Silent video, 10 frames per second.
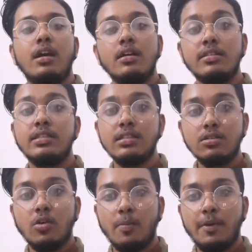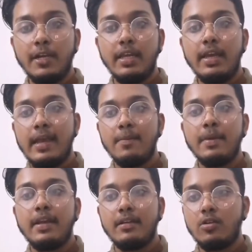A shoe company had
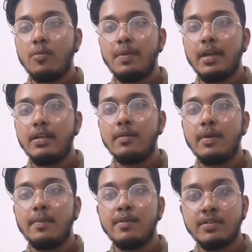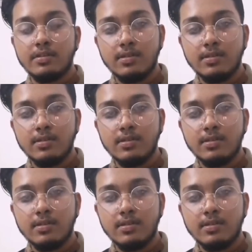been incorporated by Mr.